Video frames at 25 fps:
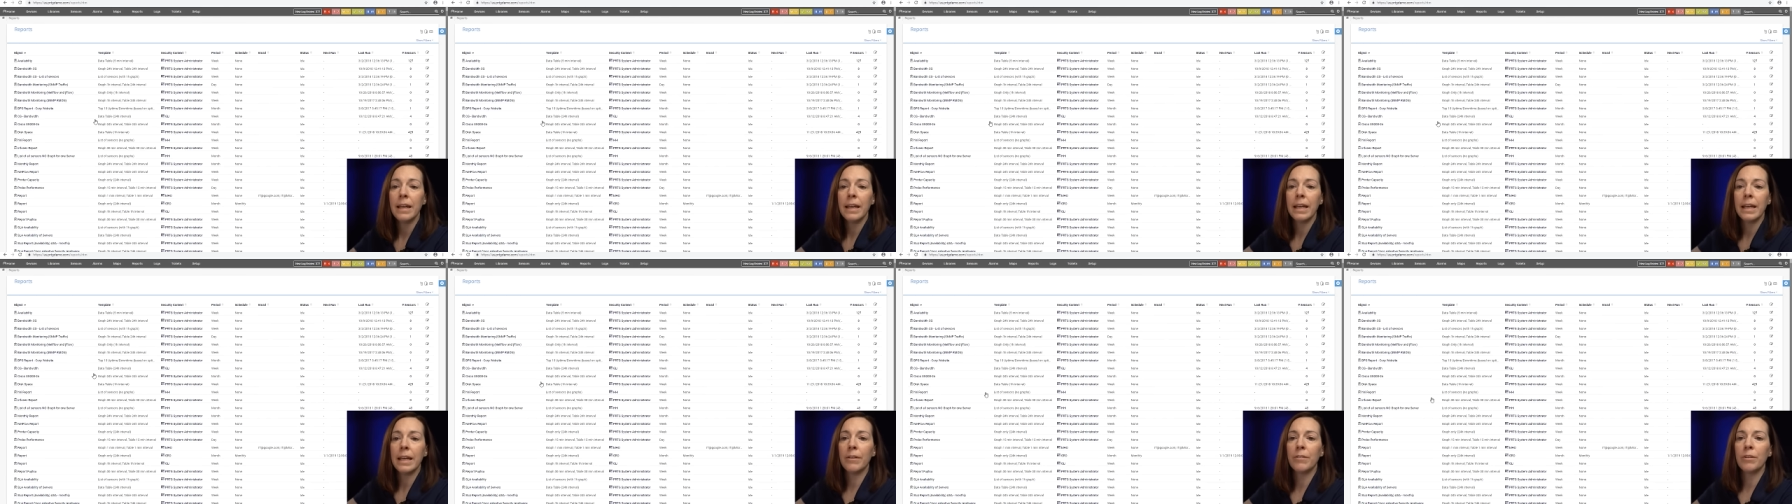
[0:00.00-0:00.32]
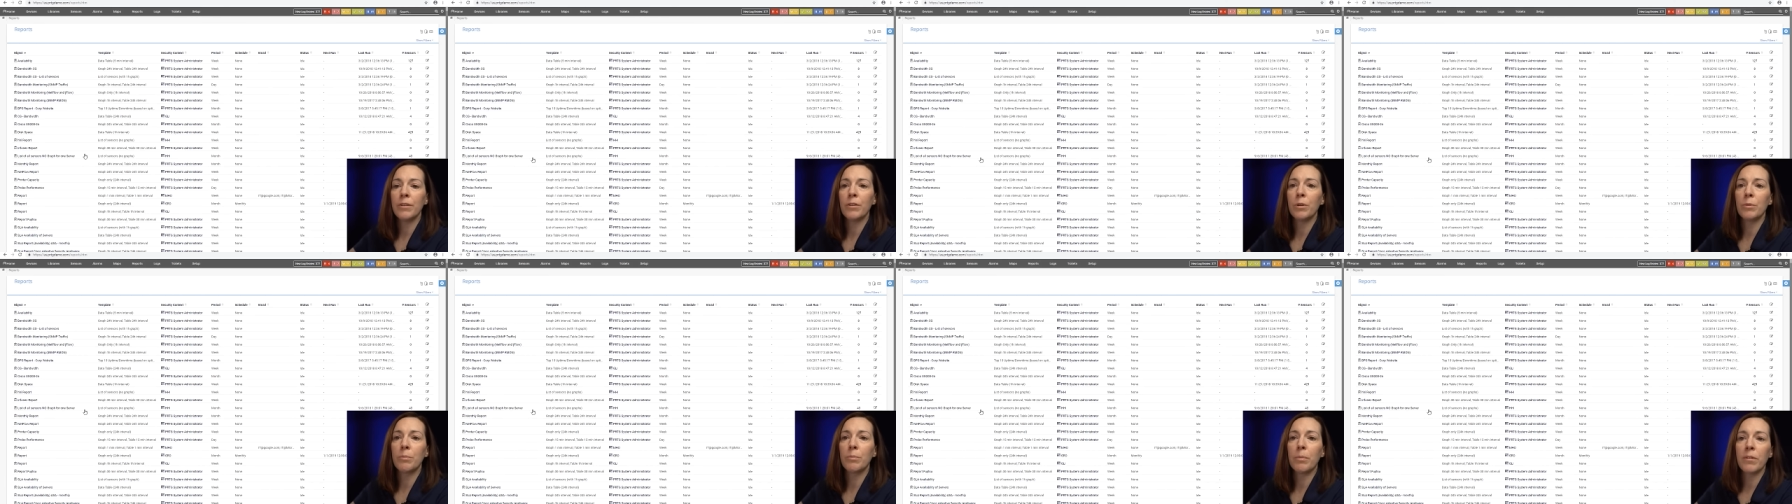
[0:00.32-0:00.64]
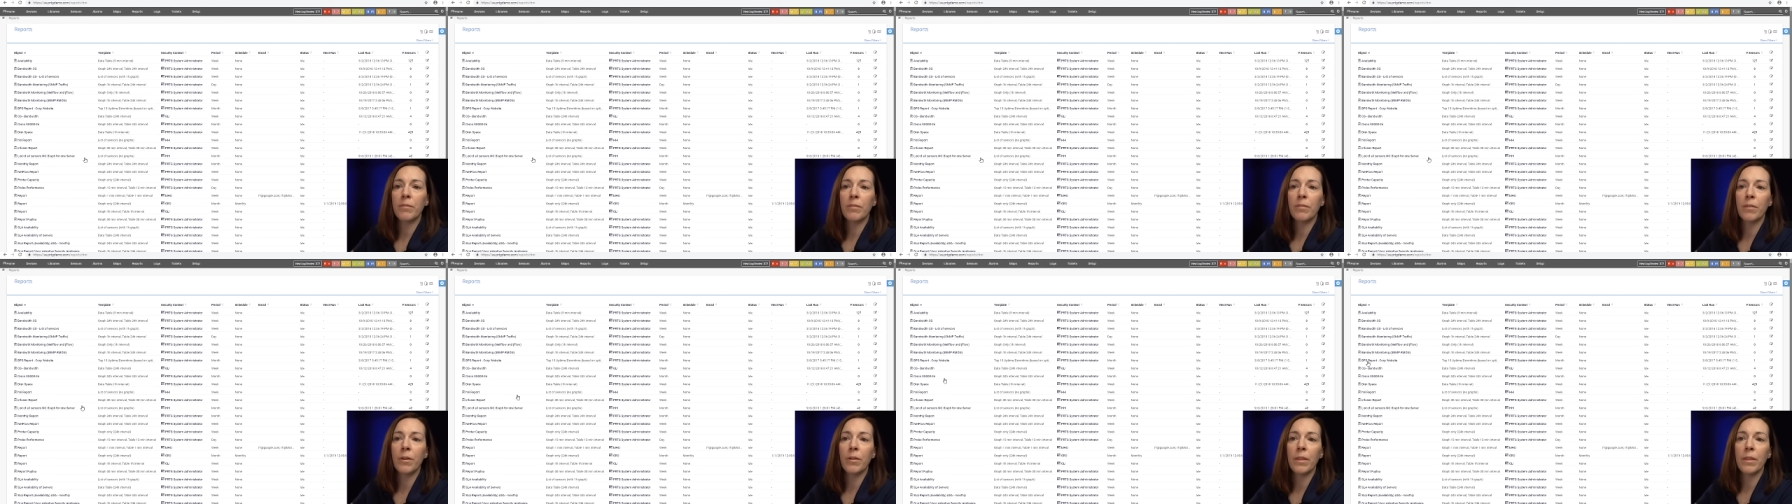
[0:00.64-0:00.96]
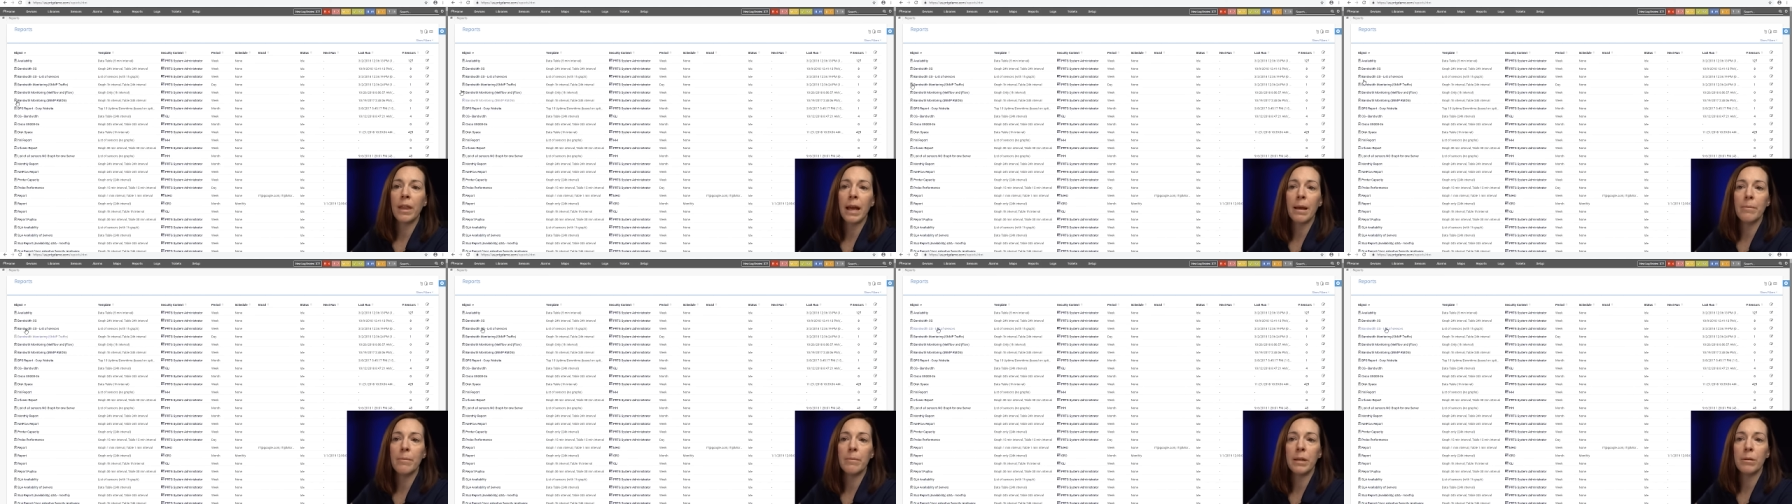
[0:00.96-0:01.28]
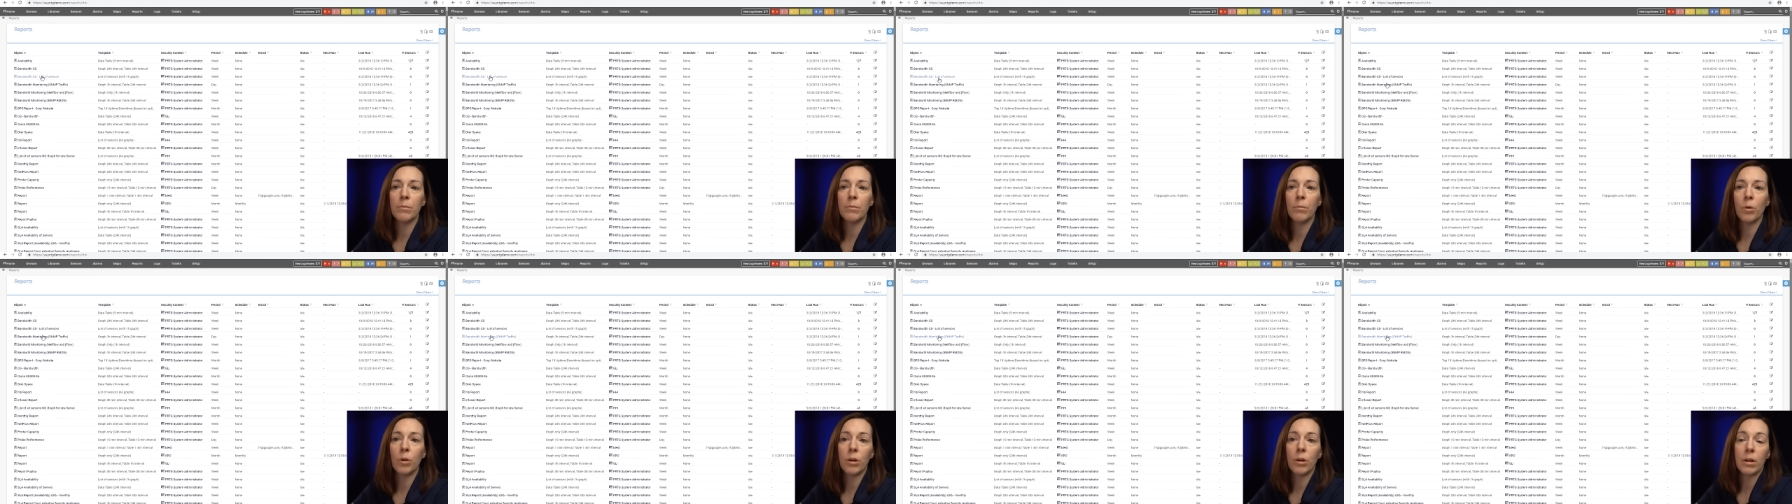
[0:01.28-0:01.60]
if you would prefer them
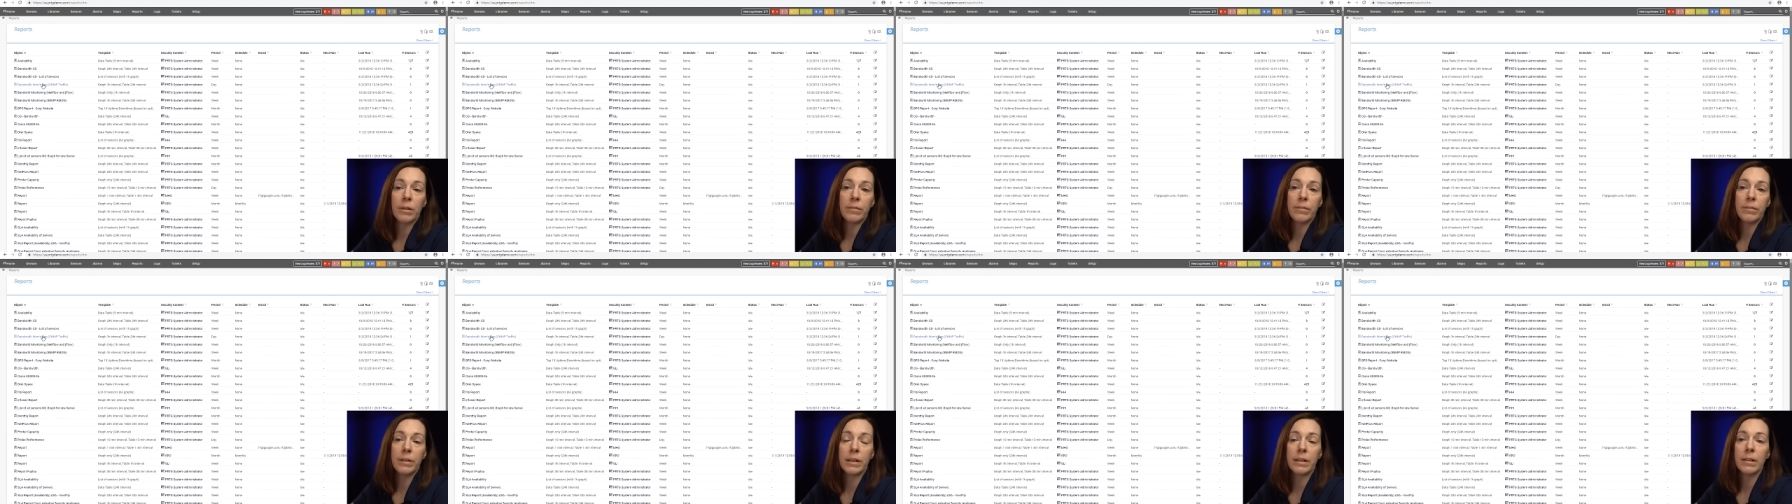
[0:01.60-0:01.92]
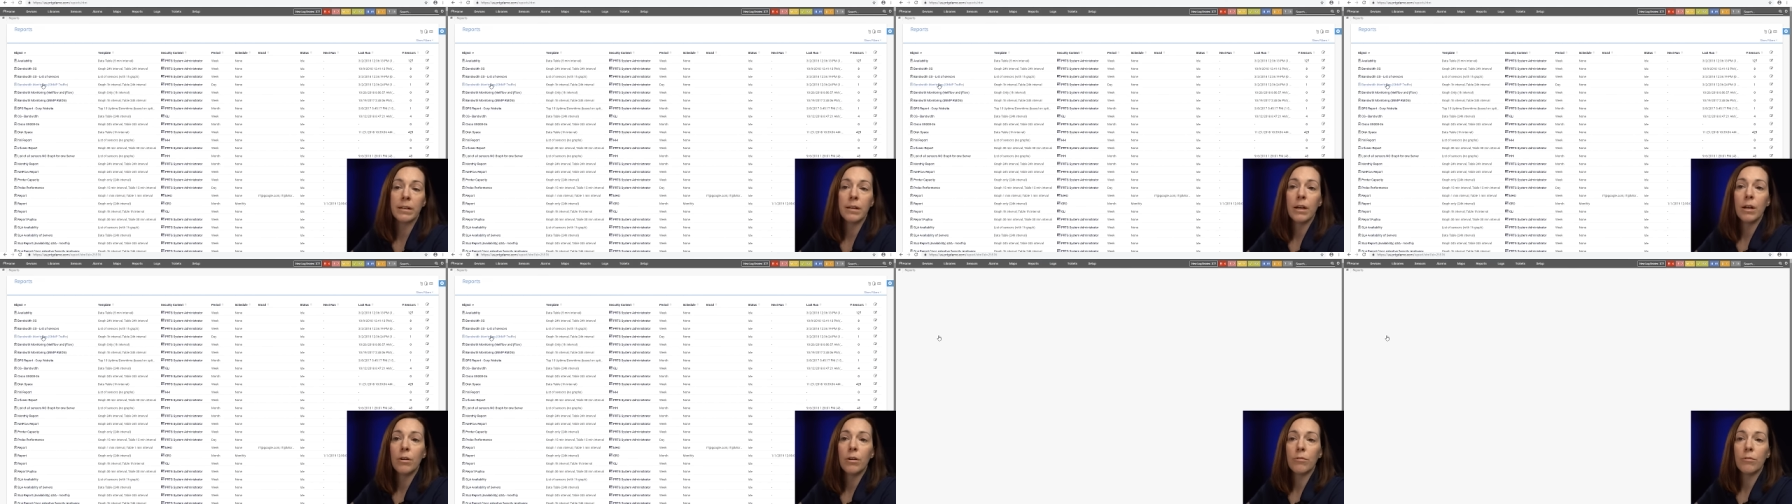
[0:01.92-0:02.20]
in more of a